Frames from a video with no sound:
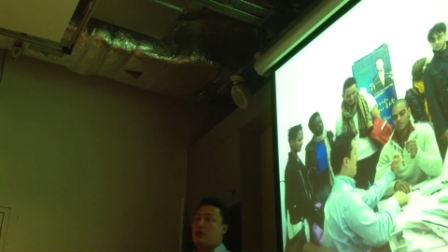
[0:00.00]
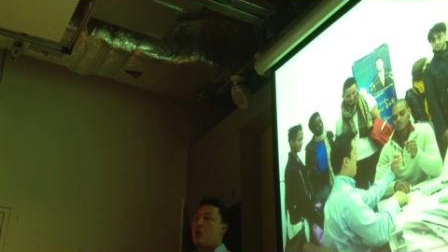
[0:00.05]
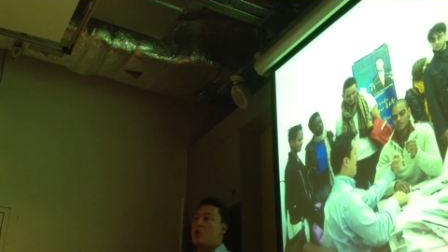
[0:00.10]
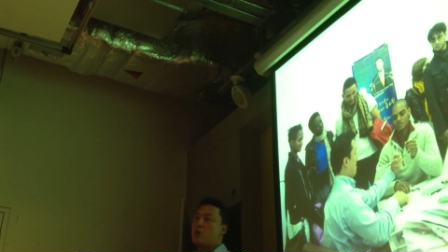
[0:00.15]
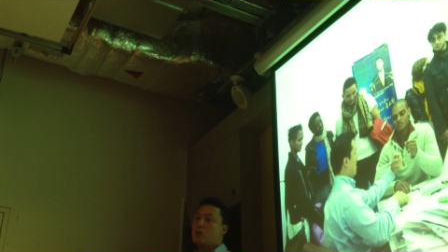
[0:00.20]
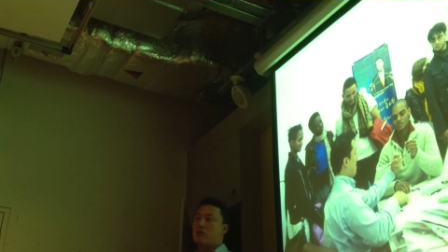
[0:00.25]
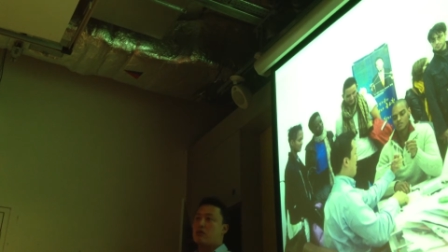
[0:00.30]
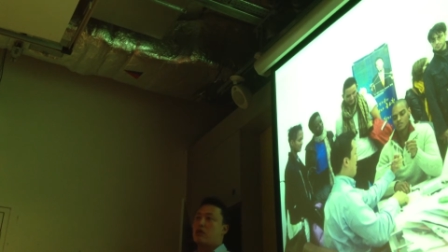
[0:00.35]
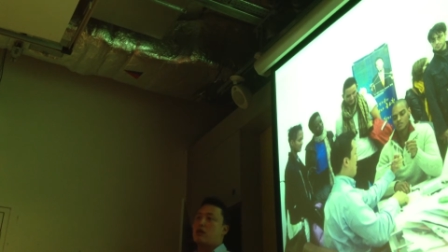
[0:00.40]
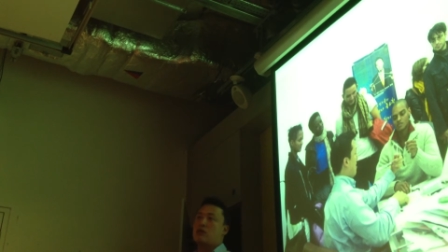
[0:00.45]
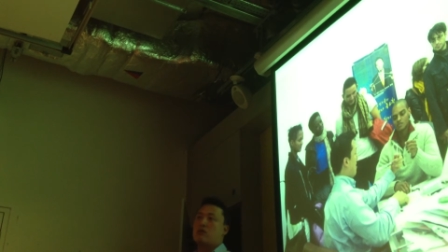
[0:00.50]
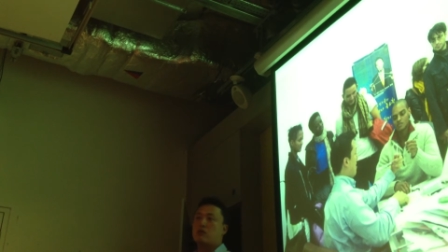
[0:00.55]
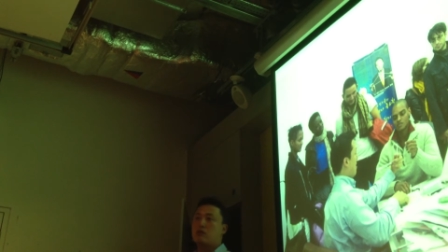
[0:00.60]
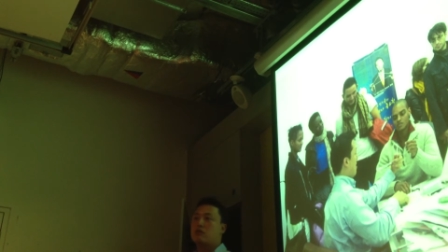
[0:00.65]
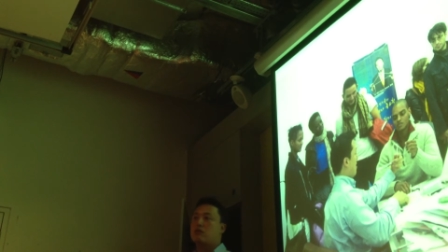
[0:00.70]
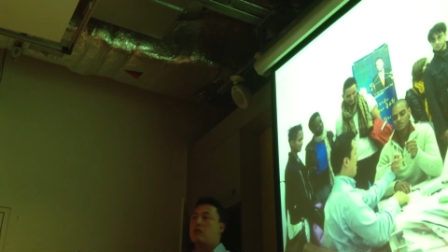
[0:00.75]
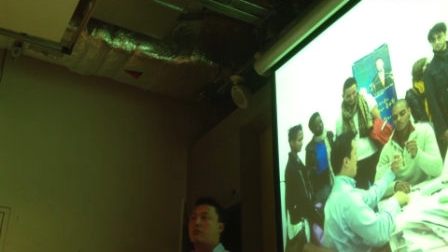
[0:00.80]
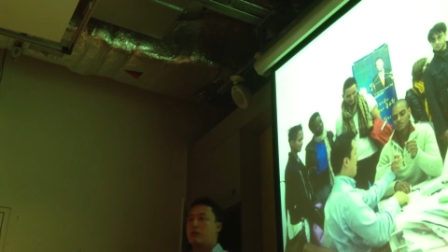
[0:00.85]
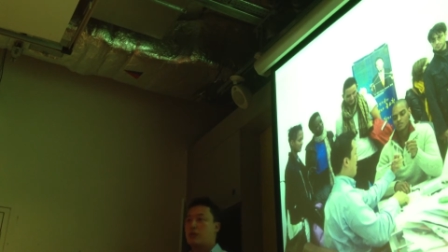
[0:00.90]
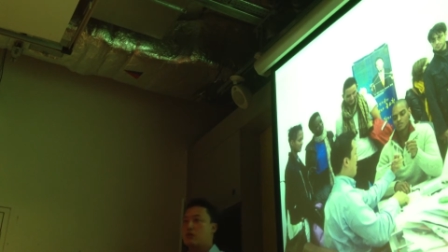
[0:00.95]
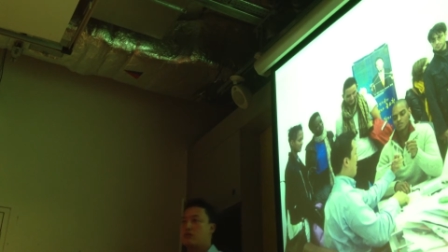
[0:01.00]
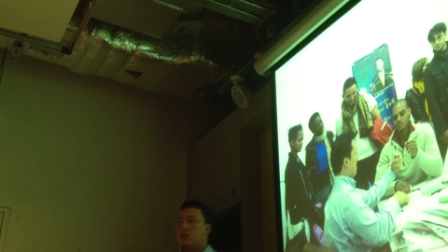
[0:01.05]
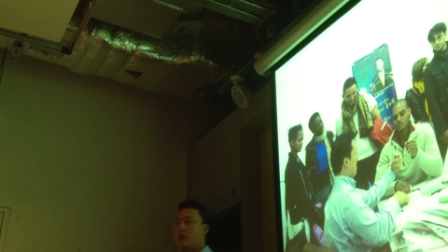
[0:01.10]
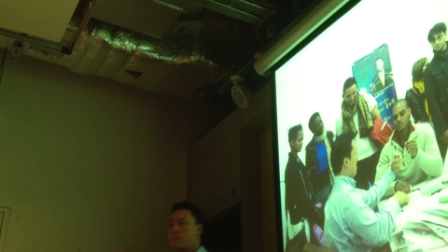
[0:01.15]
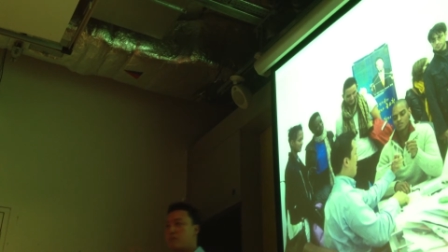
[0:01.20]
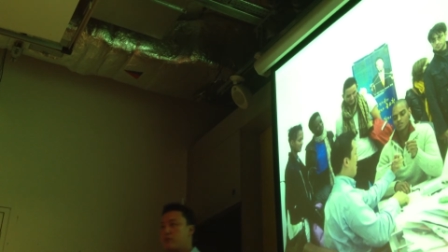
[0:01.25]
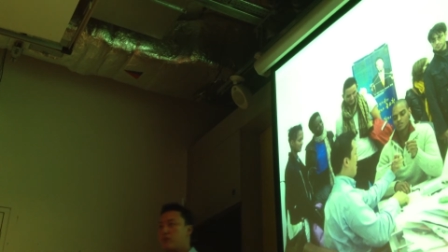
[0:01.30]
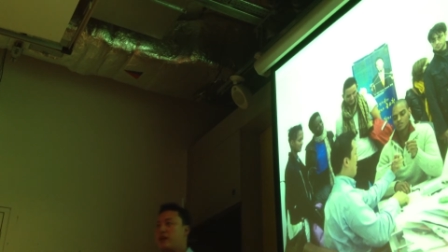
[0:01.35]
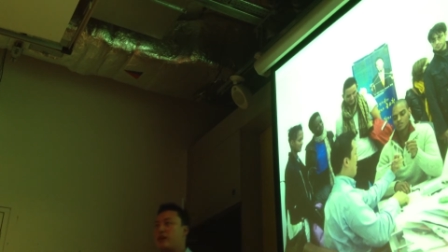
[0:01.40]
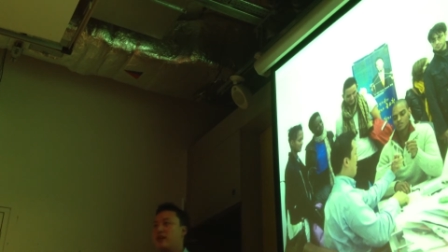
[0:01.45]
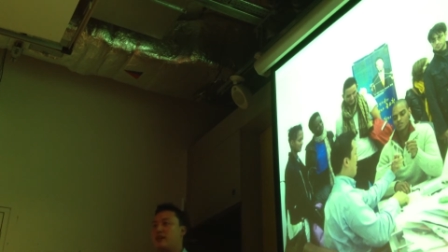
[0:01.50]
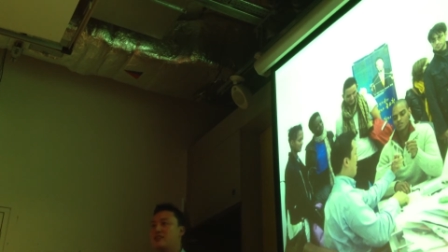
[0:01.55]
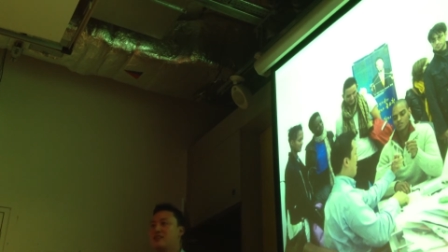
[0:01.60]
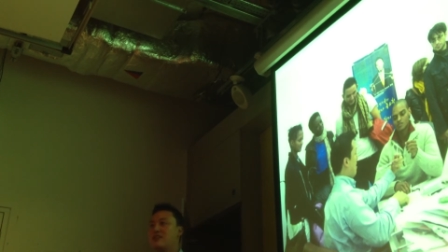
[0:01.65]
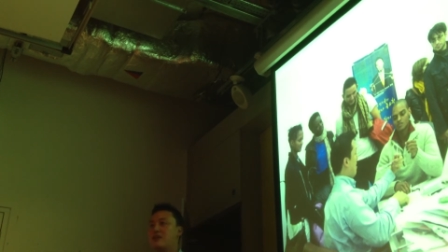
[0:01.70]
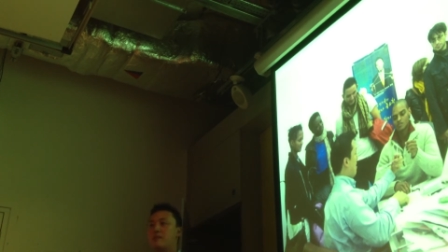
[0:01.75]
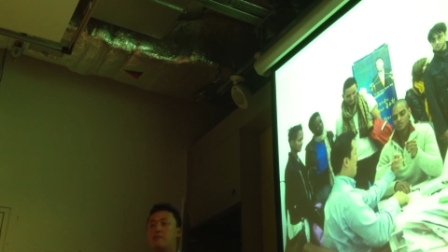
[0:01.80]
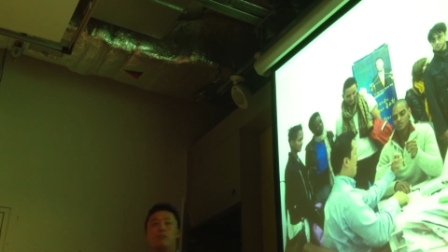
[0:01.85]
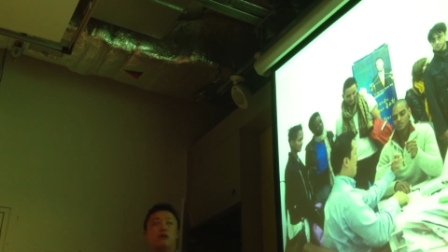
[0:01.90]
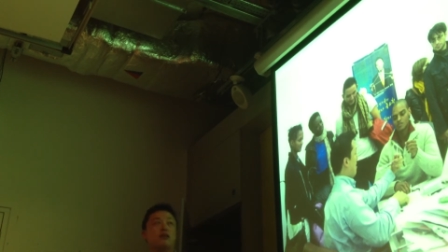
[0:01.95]
oh, okay, good, okay, you can bring it.
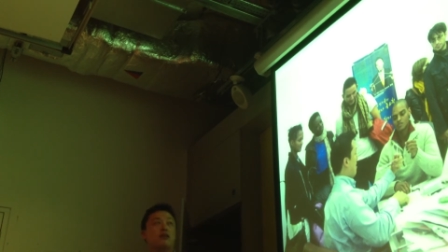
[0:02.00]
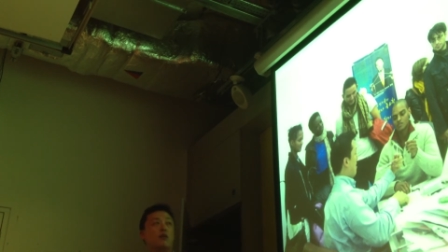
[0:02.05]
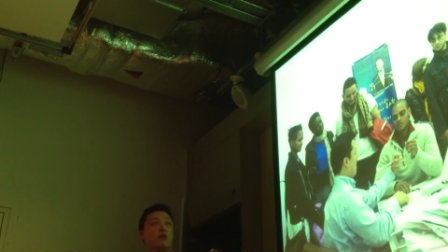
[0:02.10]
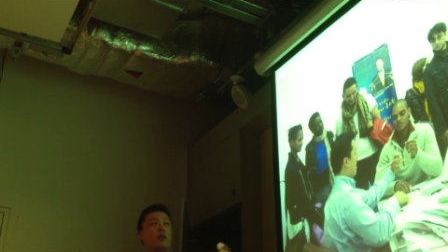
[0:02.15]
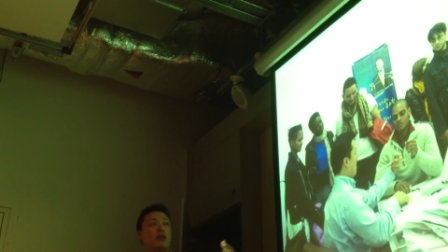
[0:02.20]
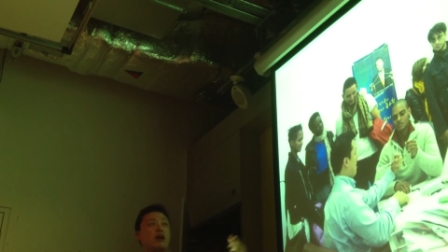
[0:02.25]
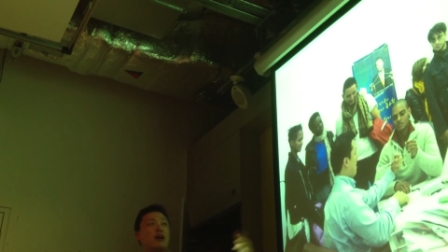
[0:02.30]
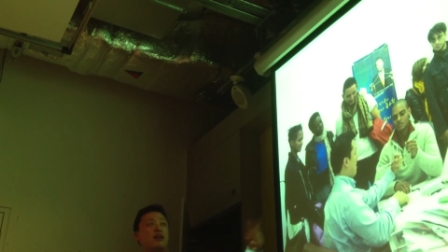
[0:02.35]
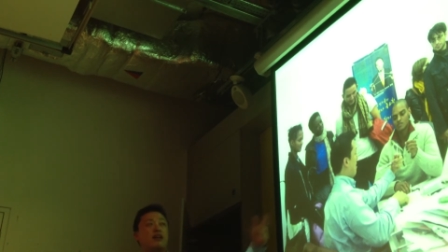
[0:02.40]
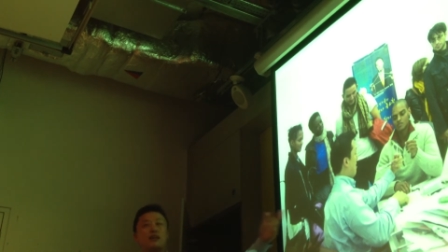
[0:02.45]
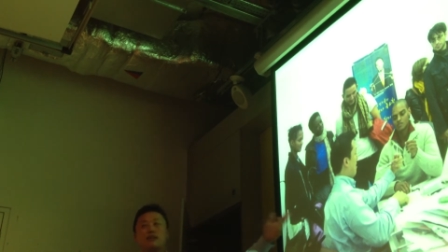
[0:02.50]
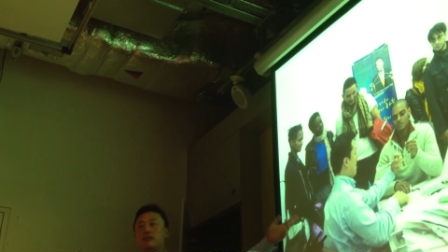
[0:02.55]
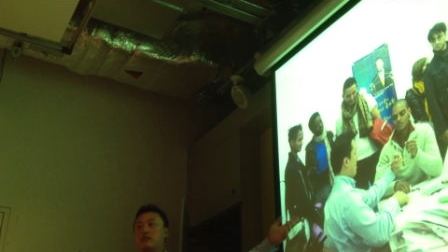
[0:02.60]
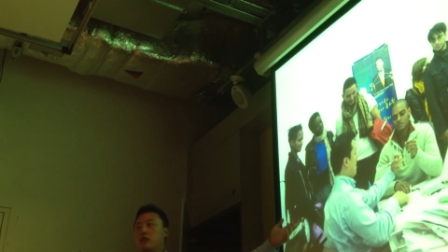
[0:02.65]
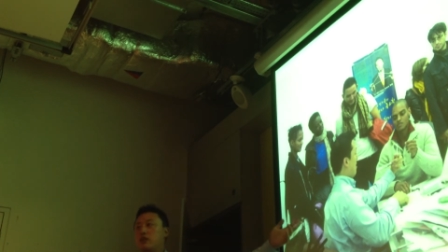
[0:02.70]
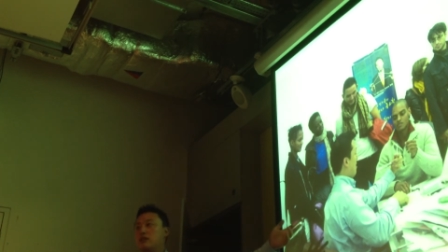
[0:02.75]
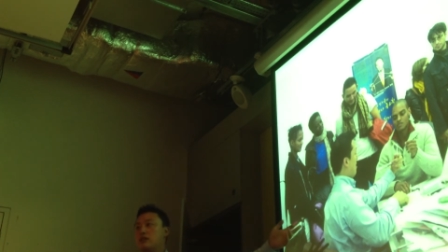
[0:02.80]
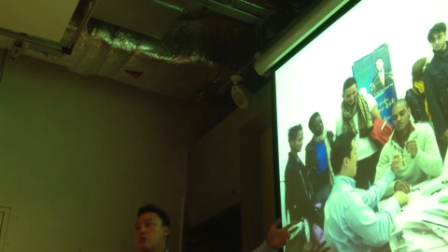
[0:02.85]
But when I get there,